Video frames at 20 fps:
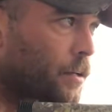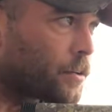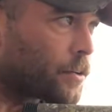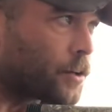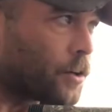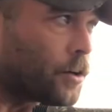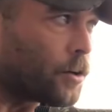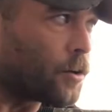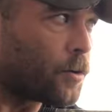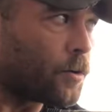
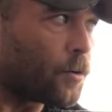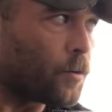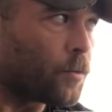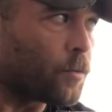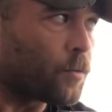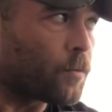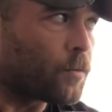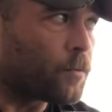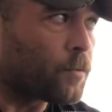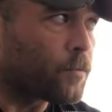So
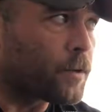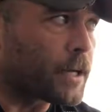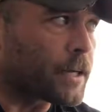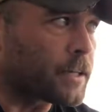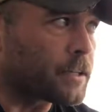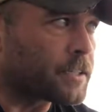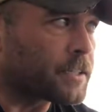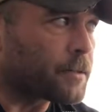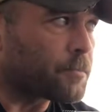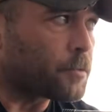
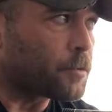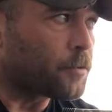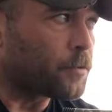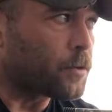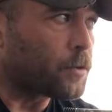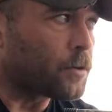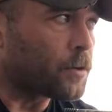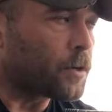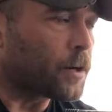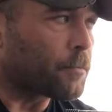like I said
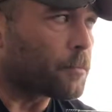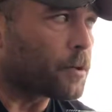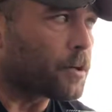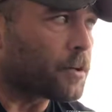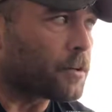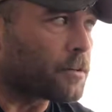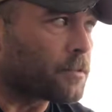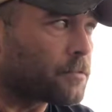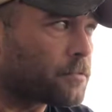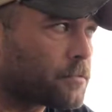before, I'm
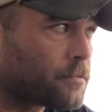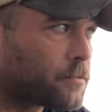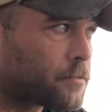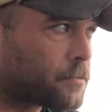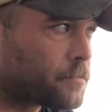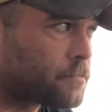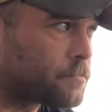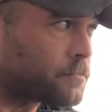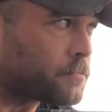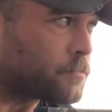going to
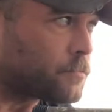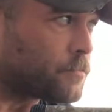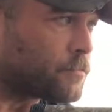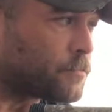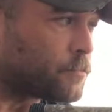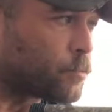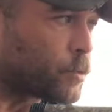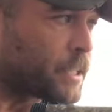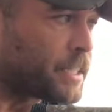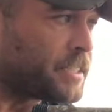
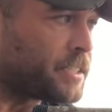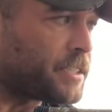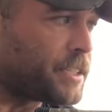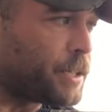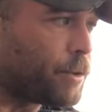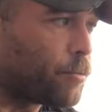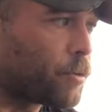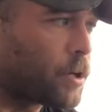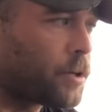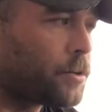
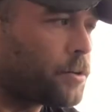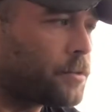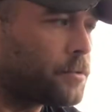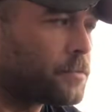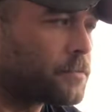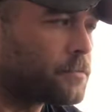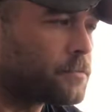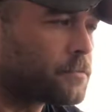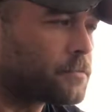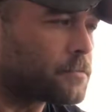re-zero
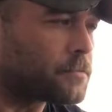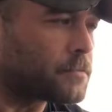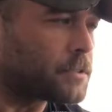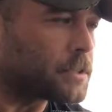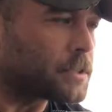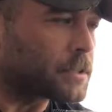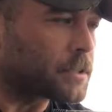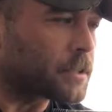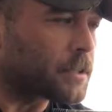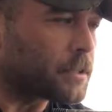
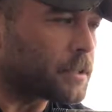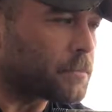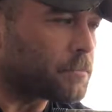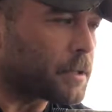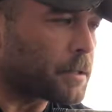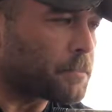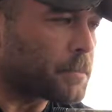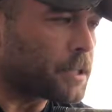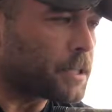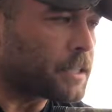this
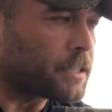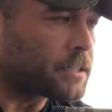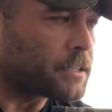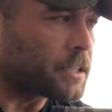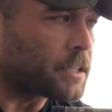gun. My buddy